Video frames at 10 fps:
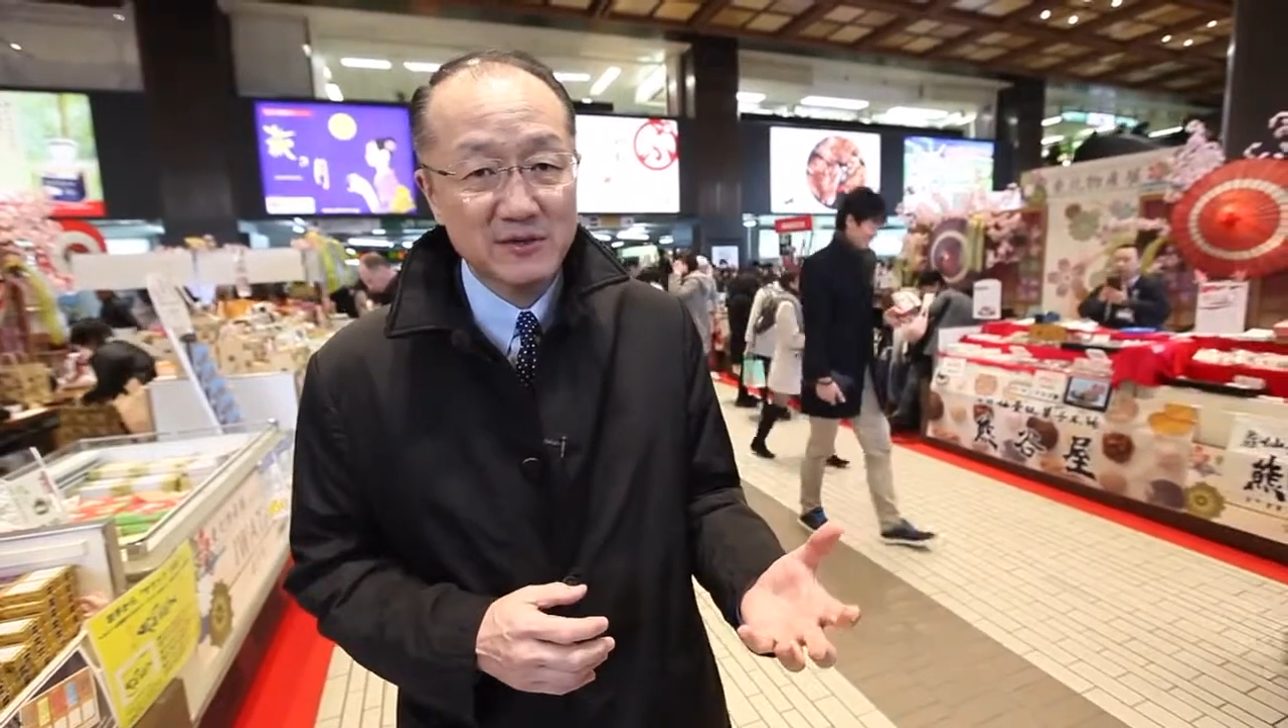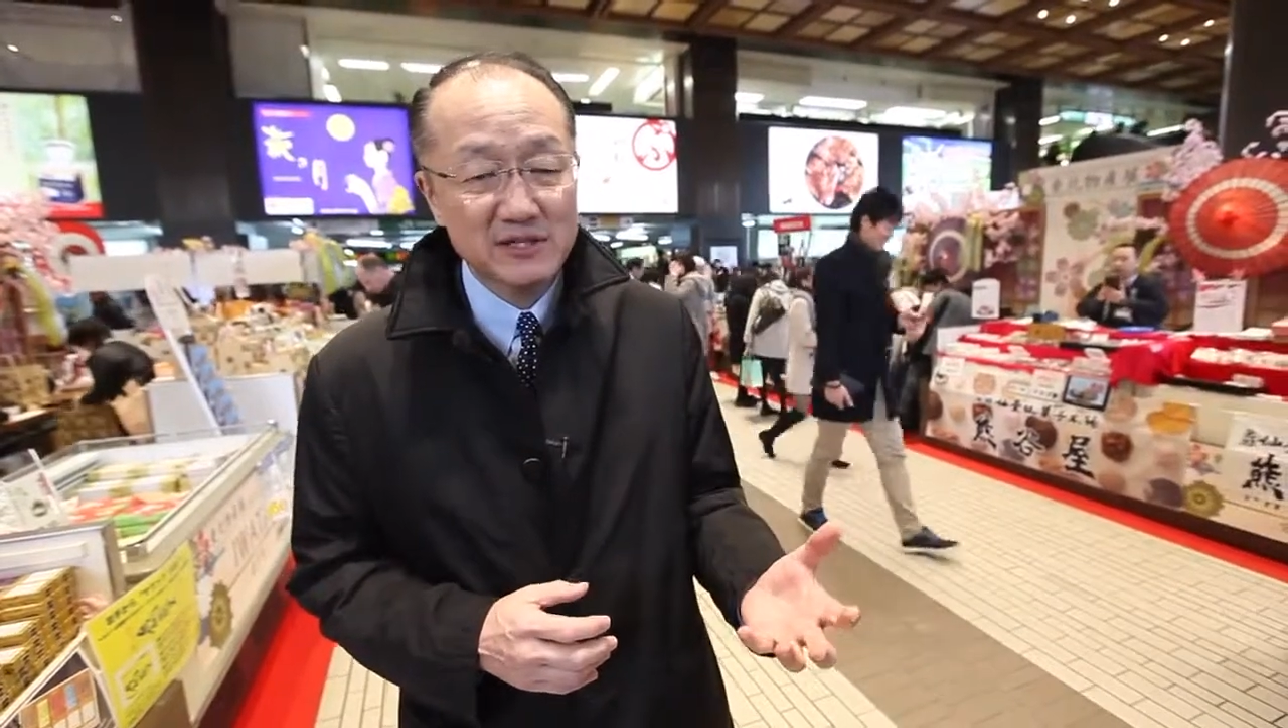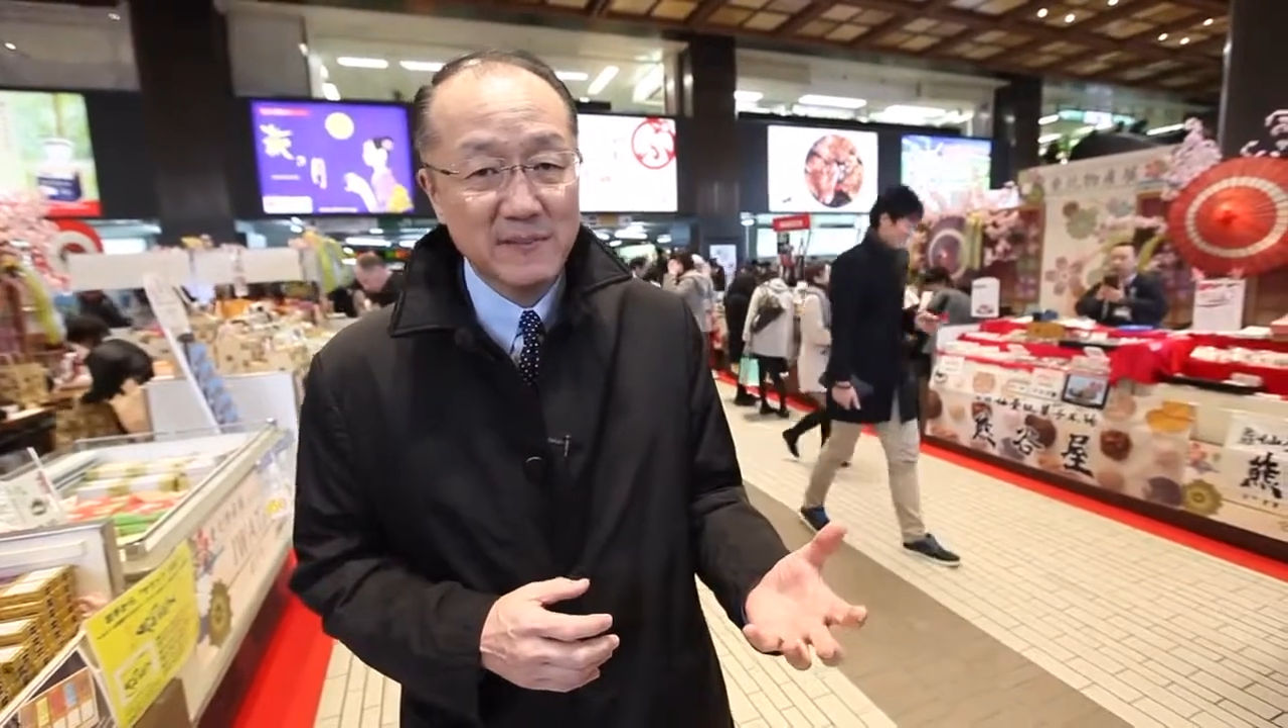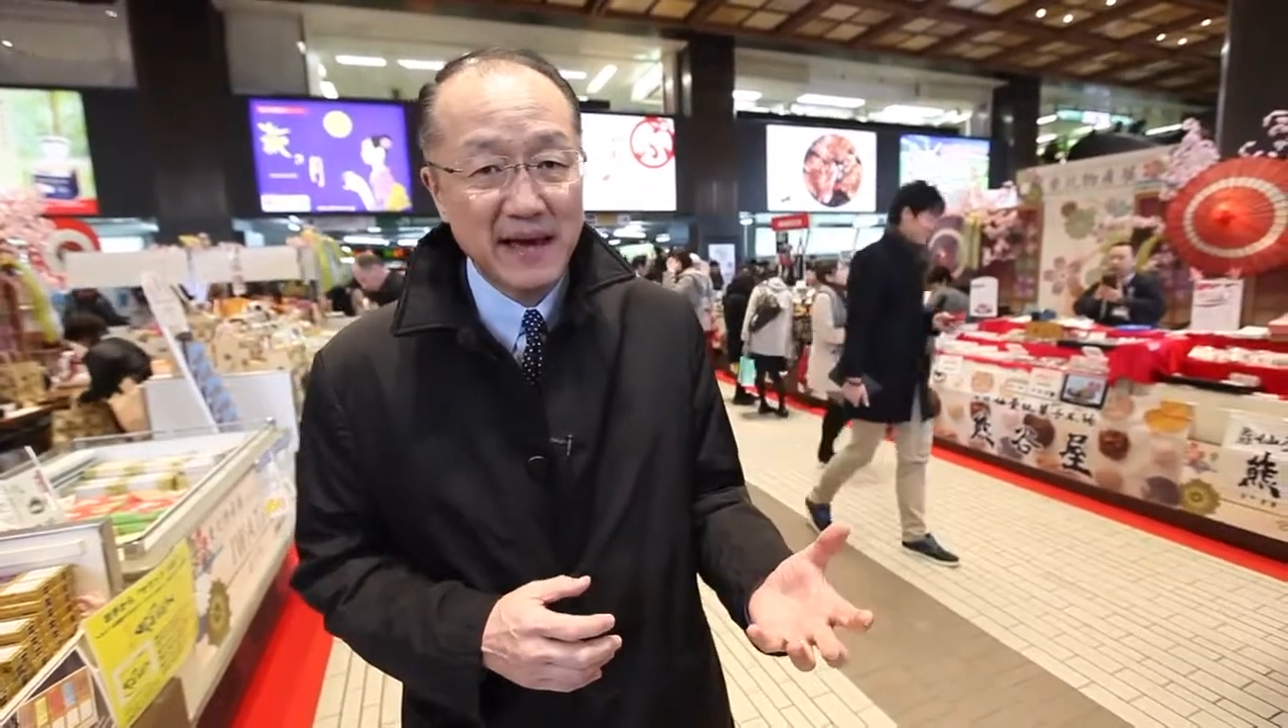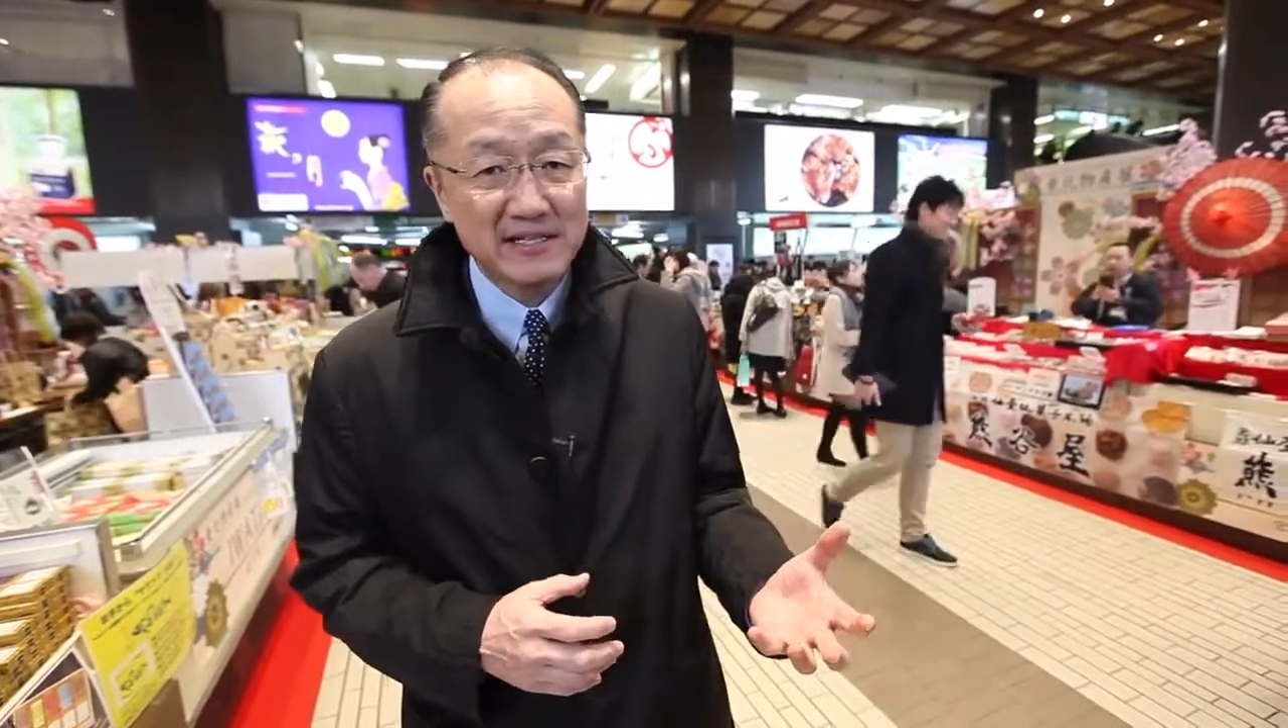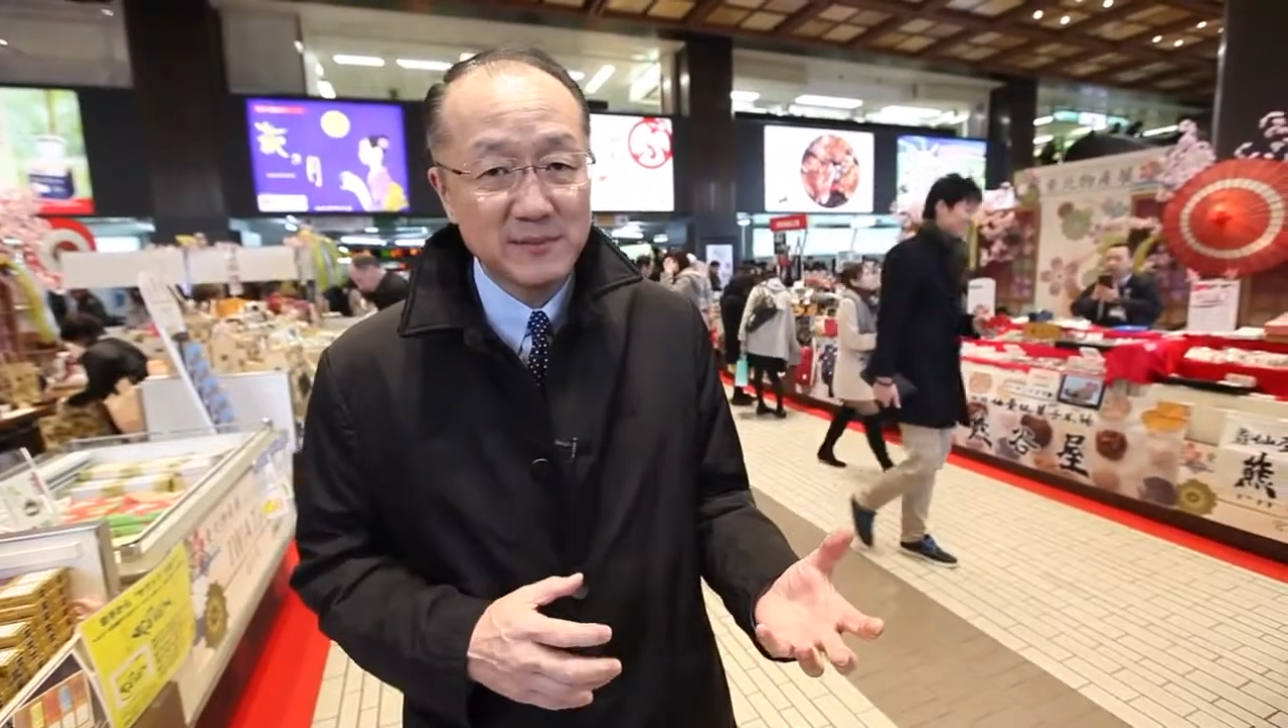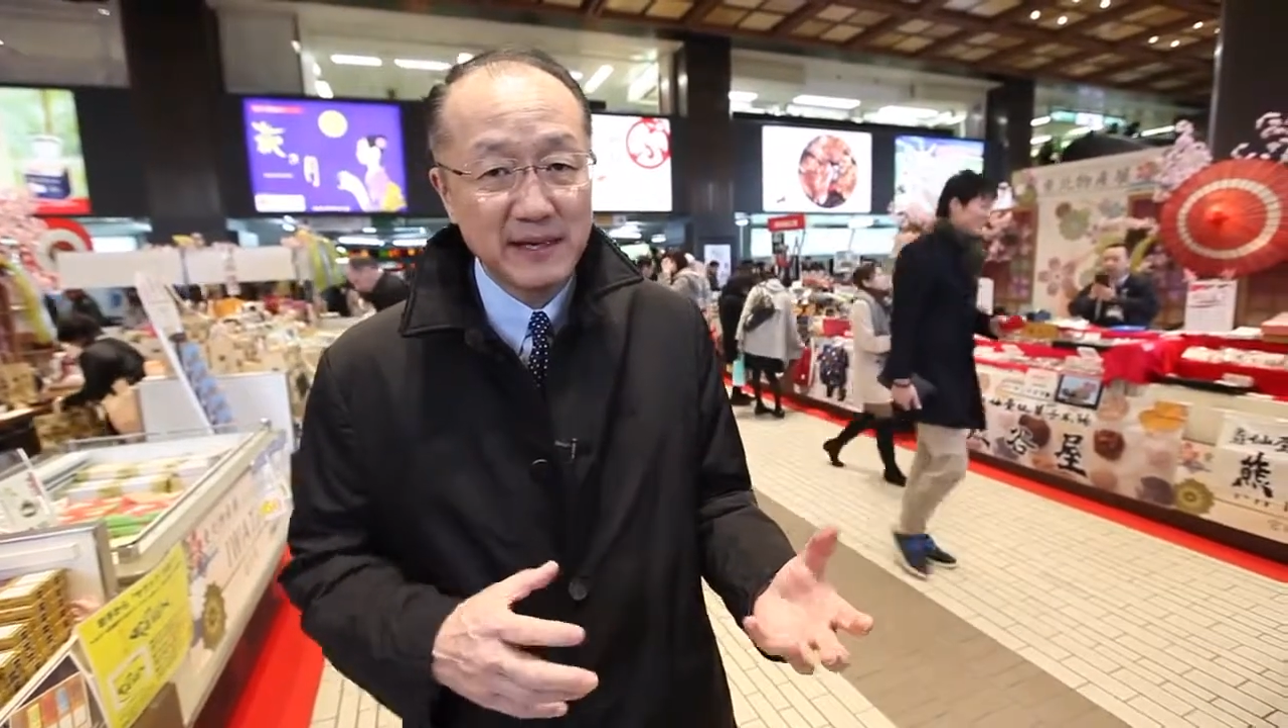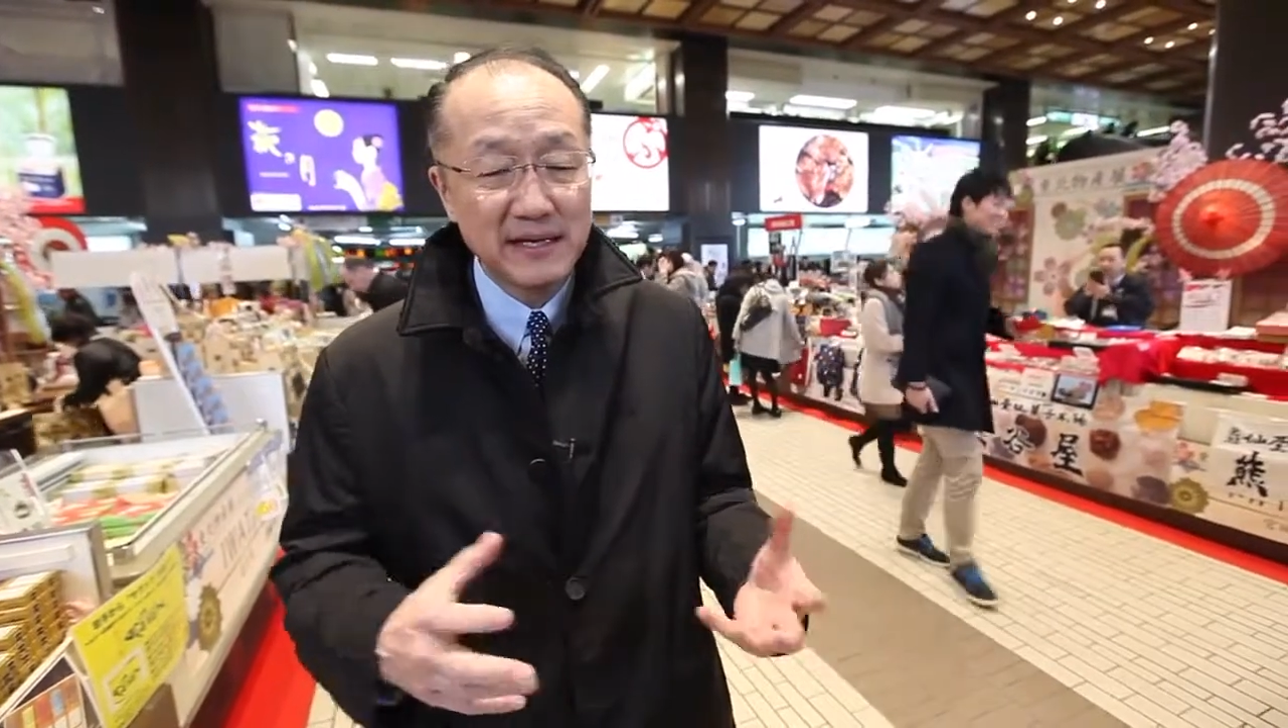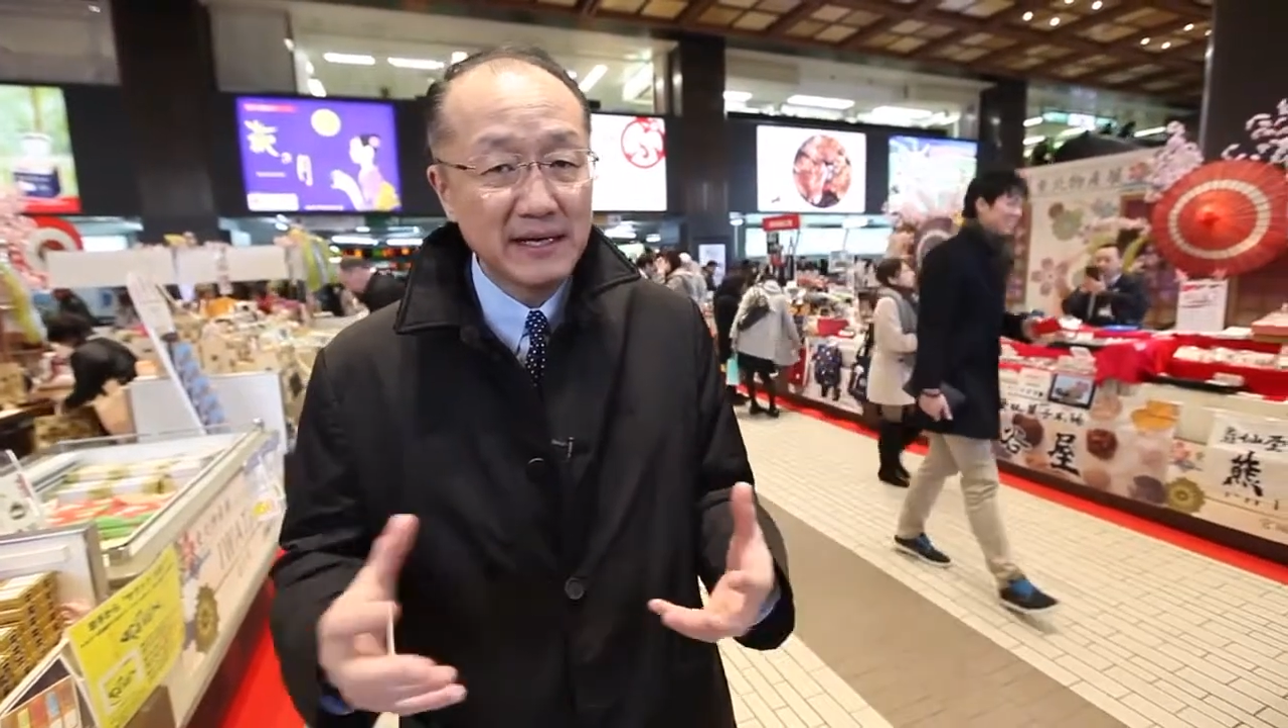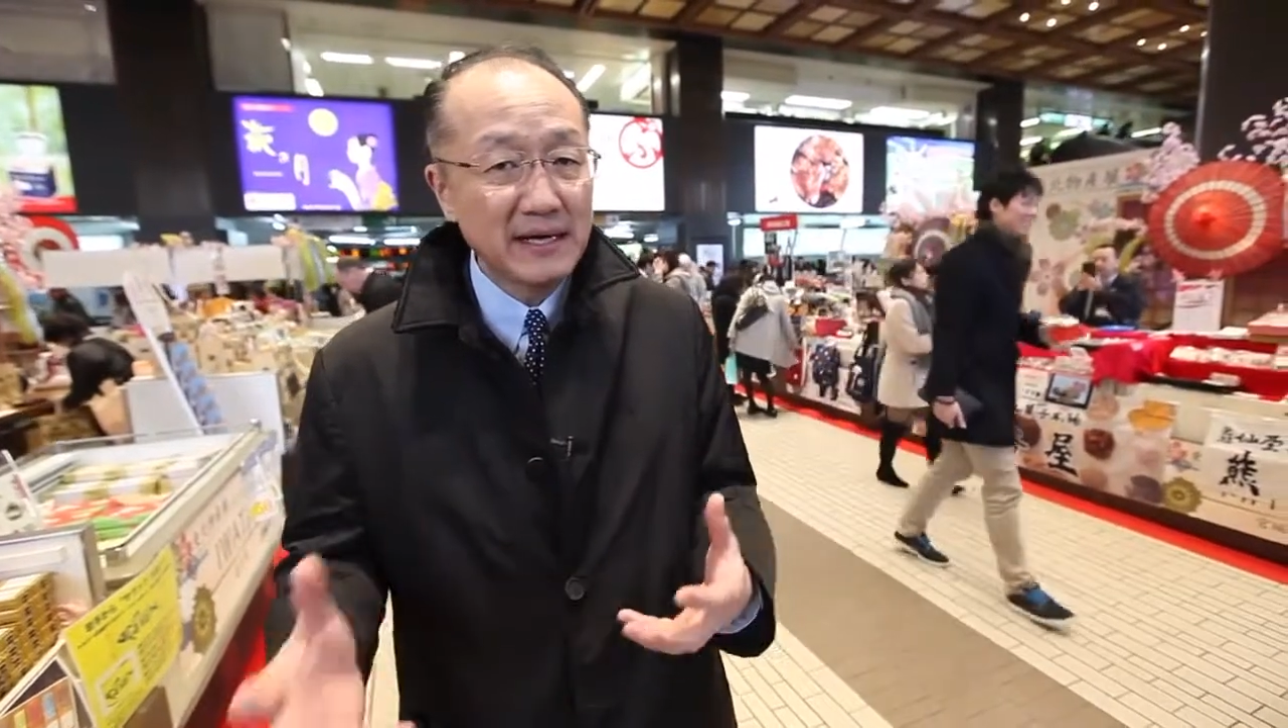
risk management